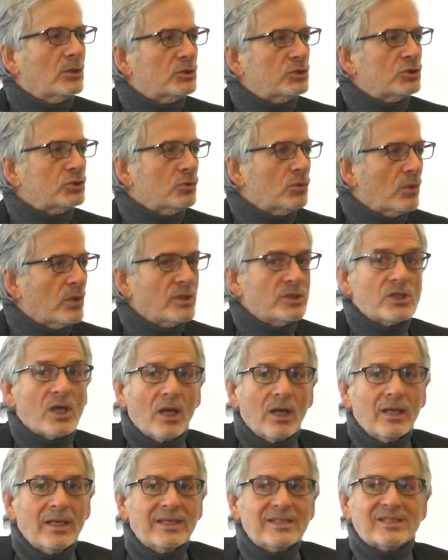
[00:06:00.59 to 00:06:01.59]
those stories
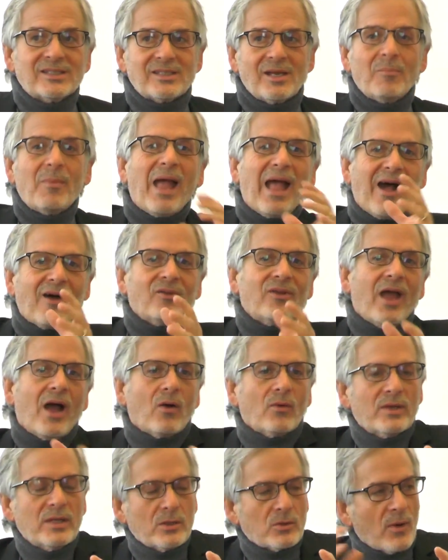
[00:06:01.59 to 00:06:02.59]
is somehow
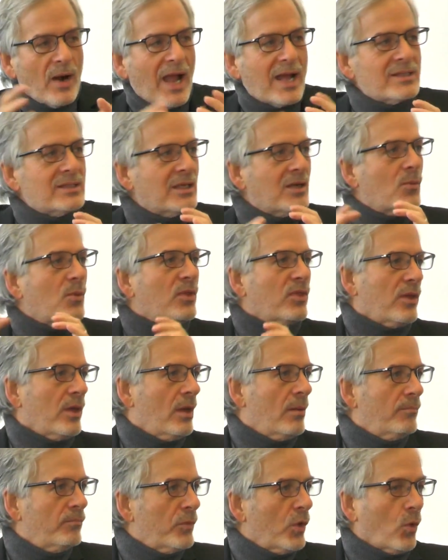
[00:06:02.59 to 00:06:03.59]
now interacting with
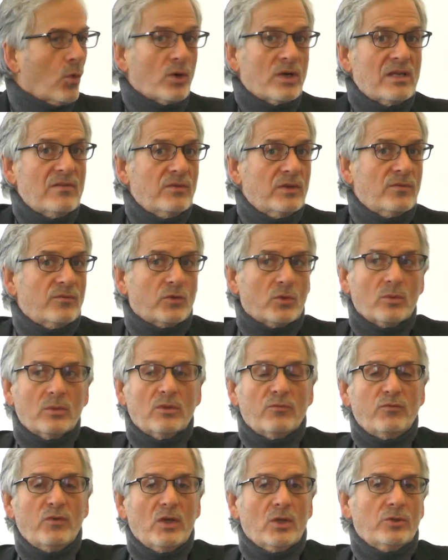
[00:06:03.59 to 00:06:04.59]
him, or even if they're
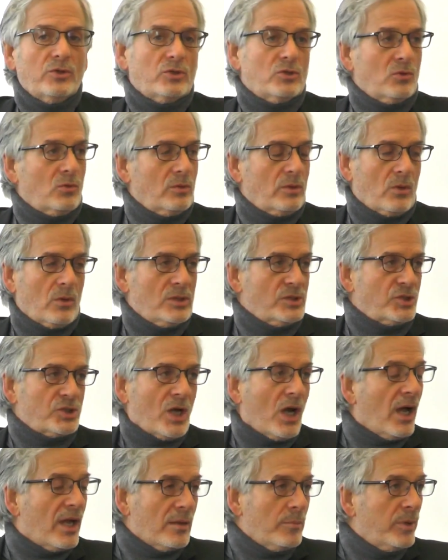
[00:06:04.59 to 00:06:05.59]
in the field, they're on
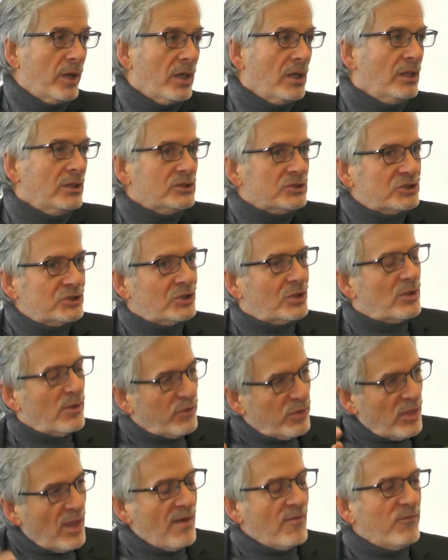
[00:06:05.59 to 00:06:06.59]
Skype.
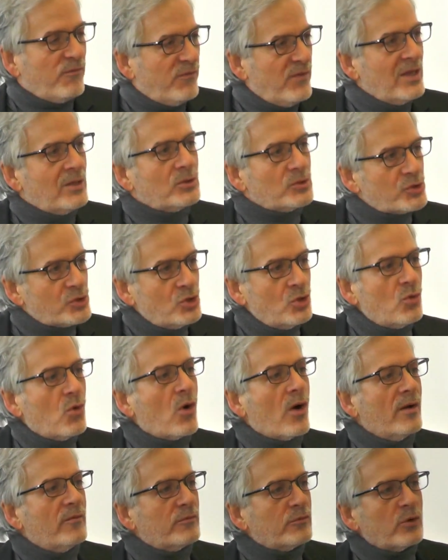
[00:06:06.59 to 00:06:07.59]
The thing feels
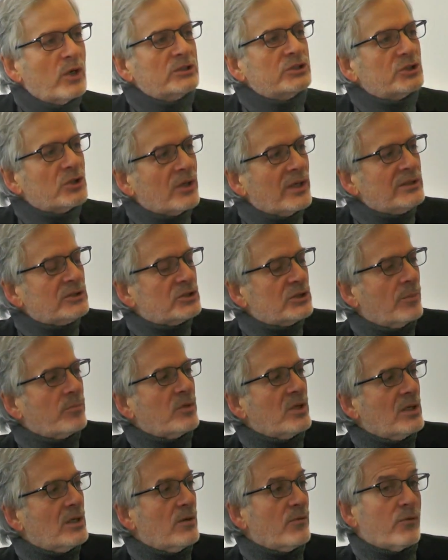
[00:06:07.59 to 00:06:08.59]
newer and fresher and
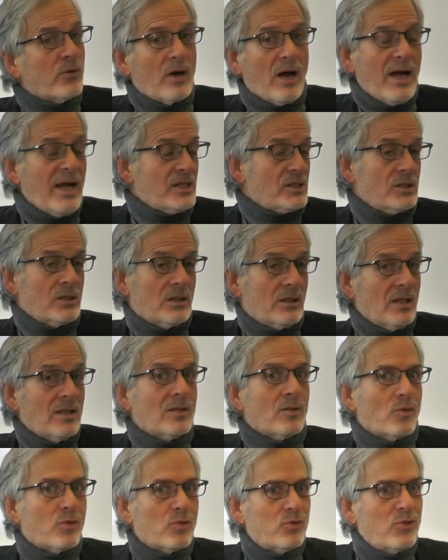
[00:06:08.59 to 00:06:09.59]
something different. I actually
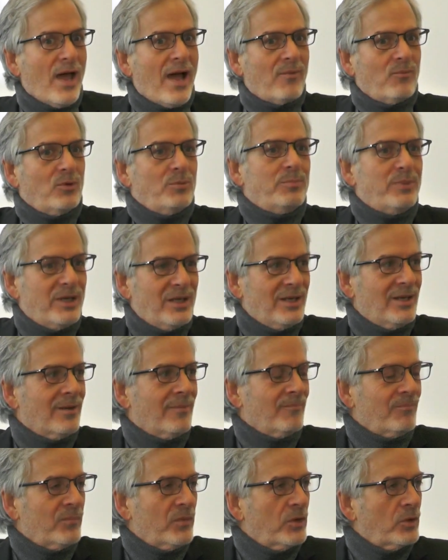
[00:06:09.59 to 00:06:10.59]
think that would be
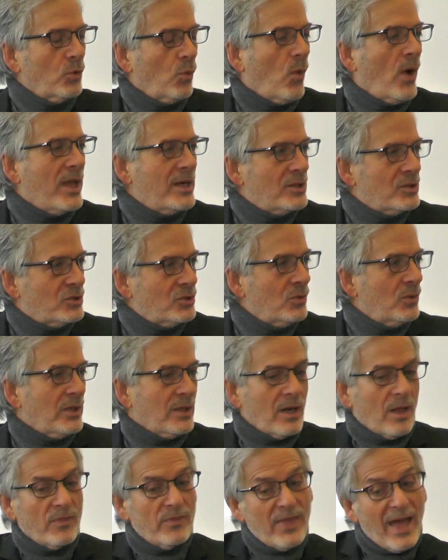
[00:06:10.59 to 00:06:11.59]
the way to do
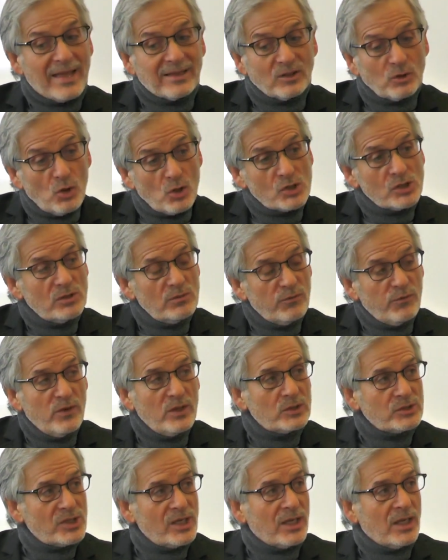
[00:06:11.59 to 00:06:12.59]
it. Now that looks and
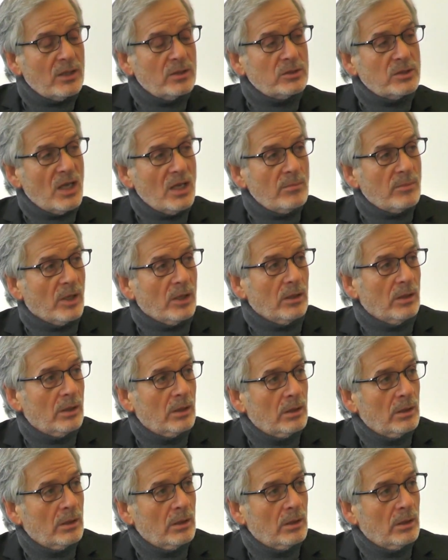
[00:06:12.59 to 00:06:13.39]
feels like entertainment,